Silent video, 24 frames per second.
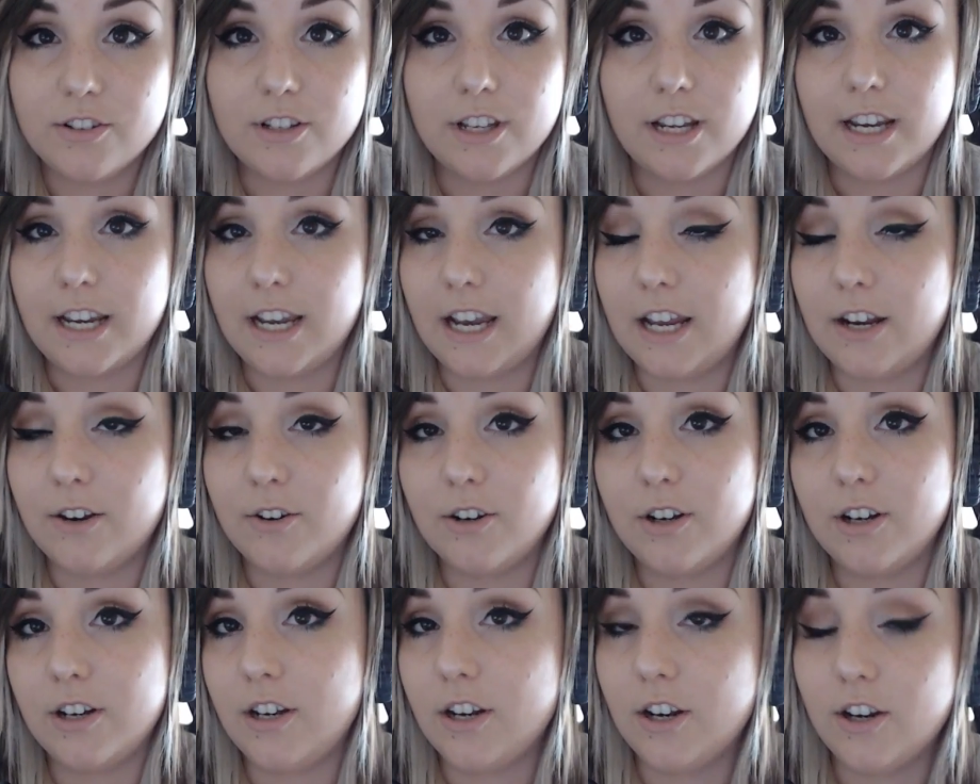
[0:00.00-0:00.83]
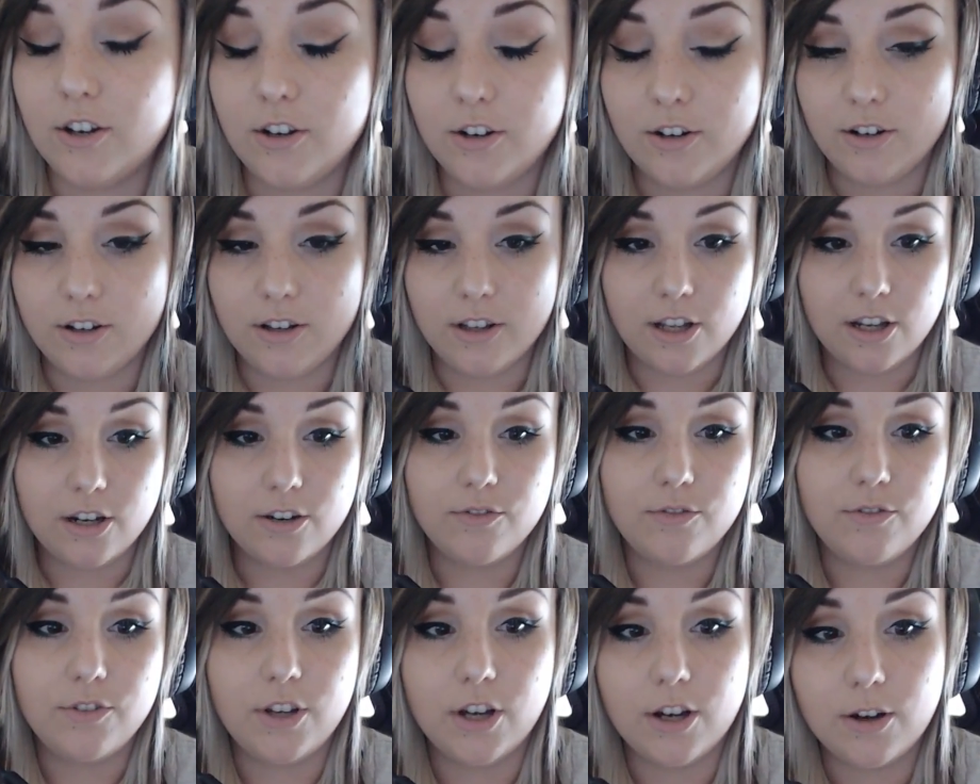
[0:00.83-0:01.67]
Like I know that there are a lot
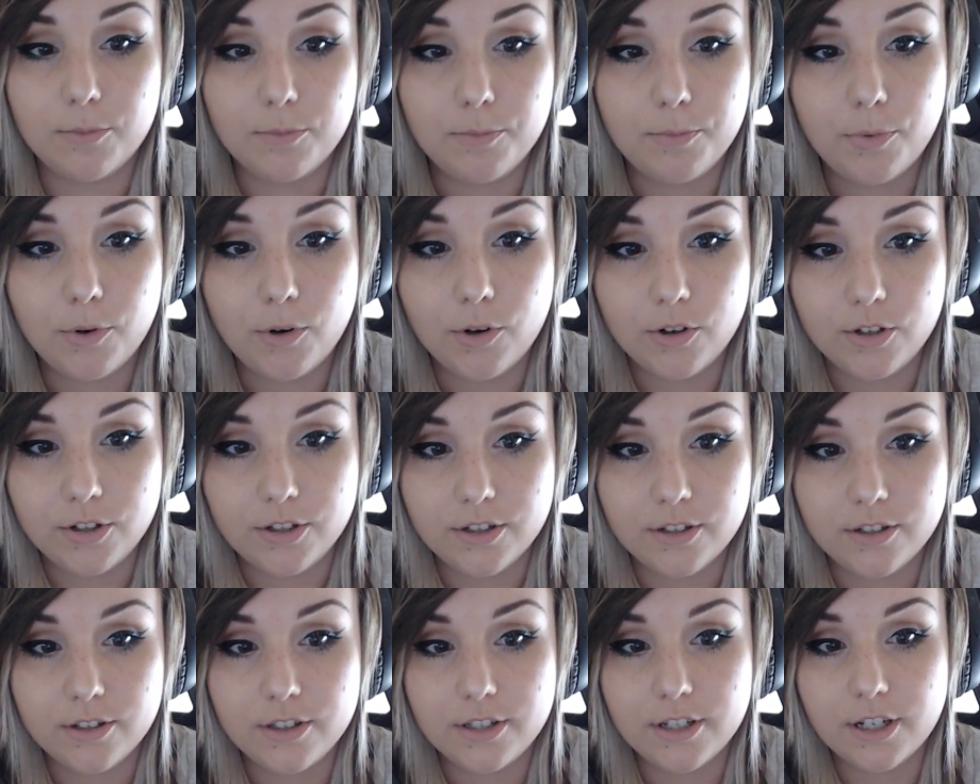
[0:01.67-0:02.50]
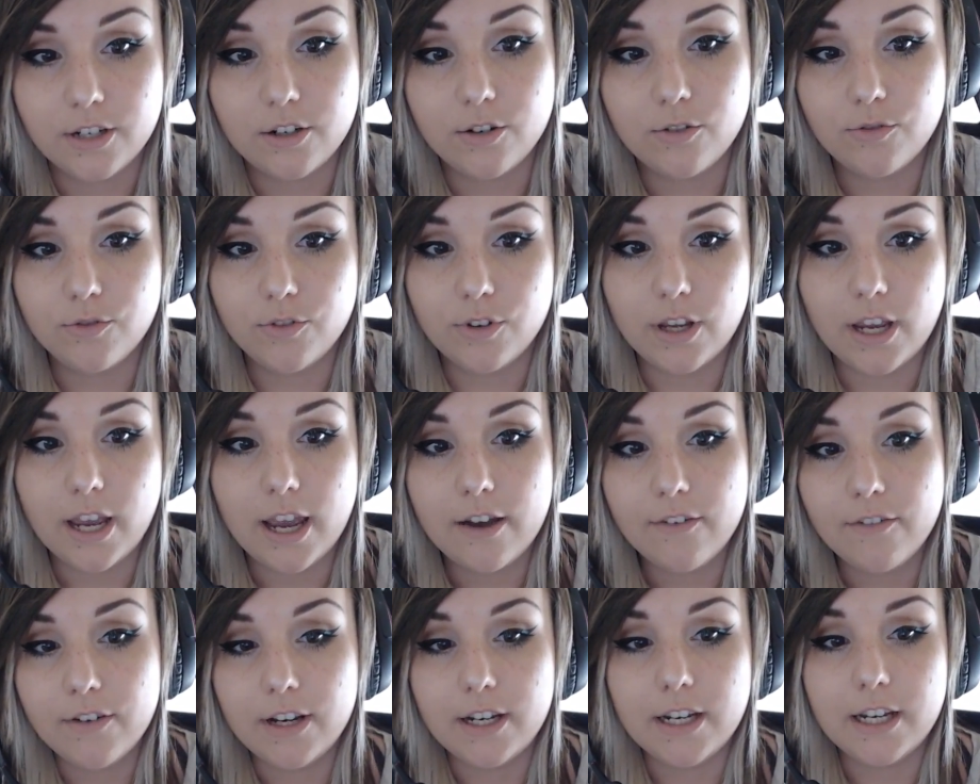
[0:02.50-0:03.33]
of young persons that don't really
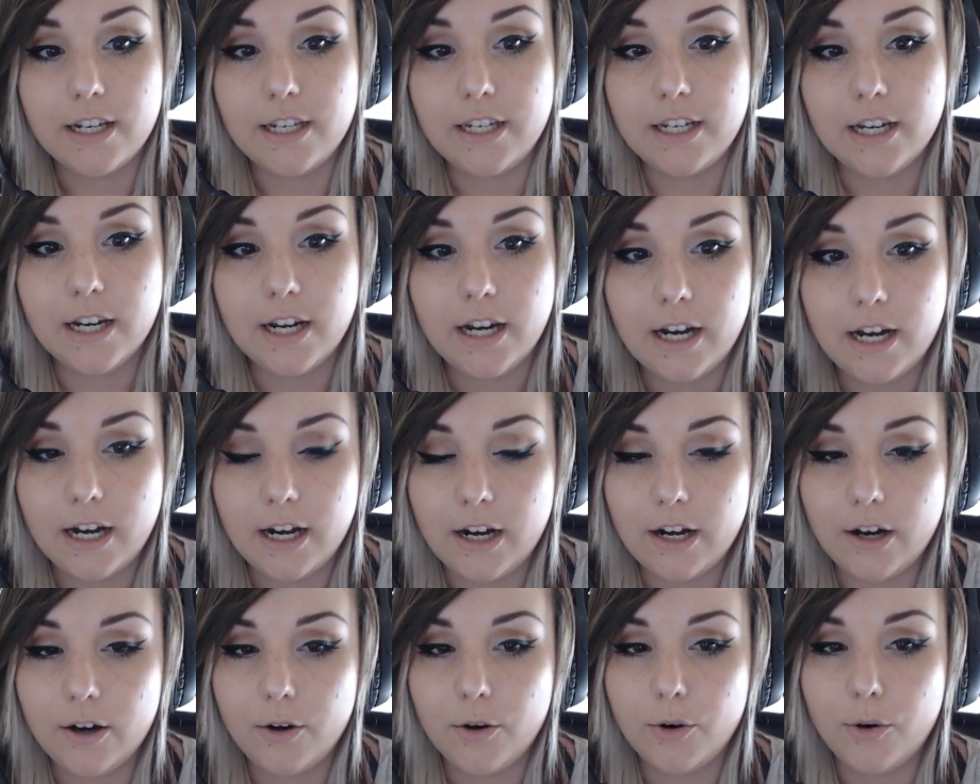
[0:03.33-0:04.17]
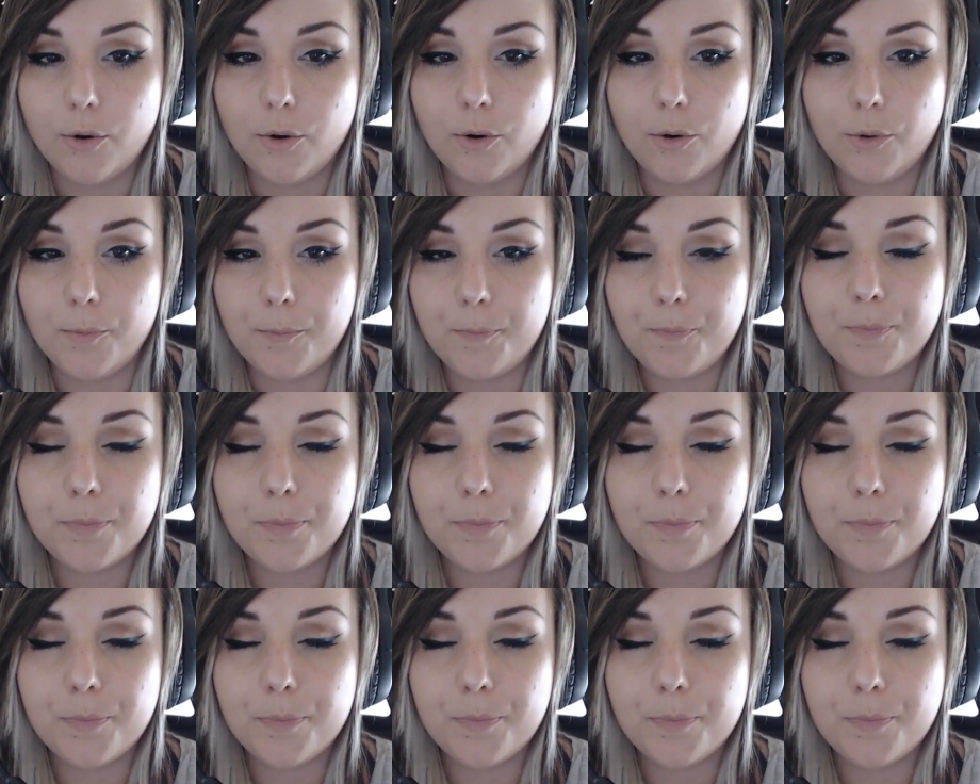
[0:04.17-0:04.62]
have any idea how